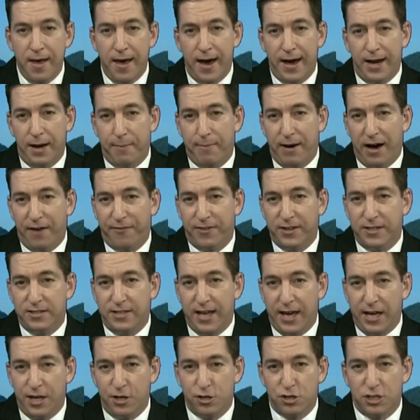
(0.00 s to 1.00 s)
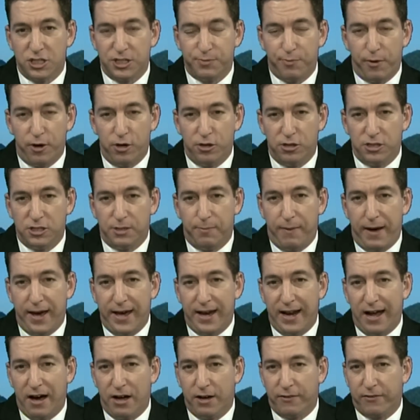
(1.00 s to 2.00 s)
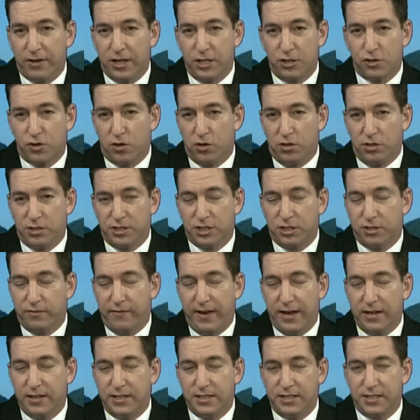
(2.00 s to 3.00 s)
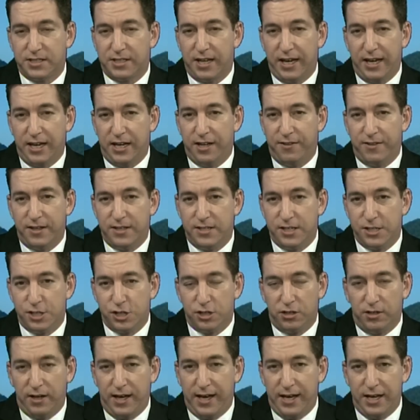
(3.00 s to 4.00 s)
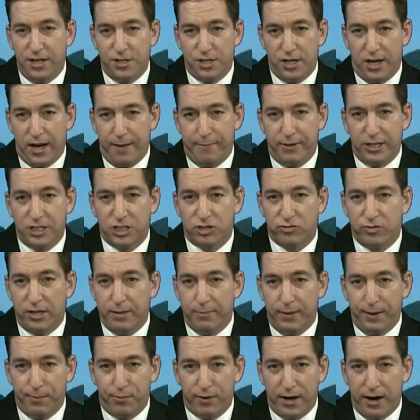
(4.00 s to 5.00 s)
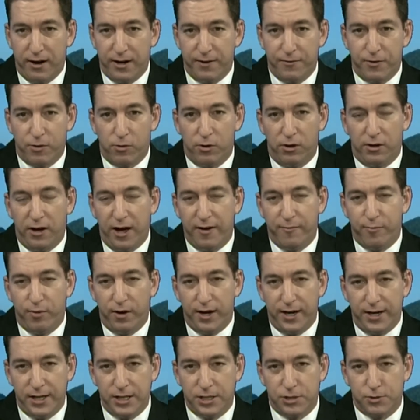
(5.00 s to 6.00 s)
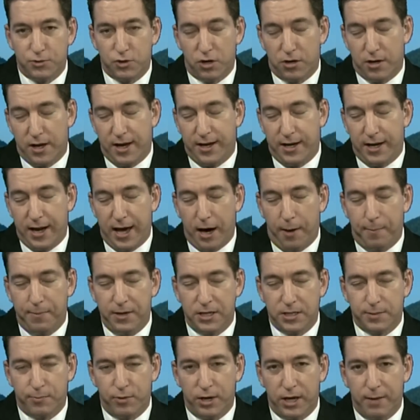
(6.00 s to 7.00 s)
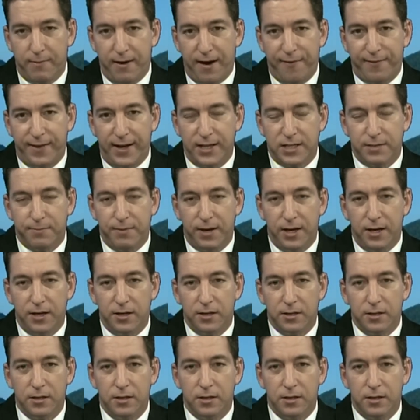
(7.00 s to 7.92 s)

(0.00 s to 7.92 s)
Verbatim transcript: and about the dangers posed by an out-of-control surveillance state in the digital age. And I'm extremely proud of the role I played in, in helping to bring about that debate.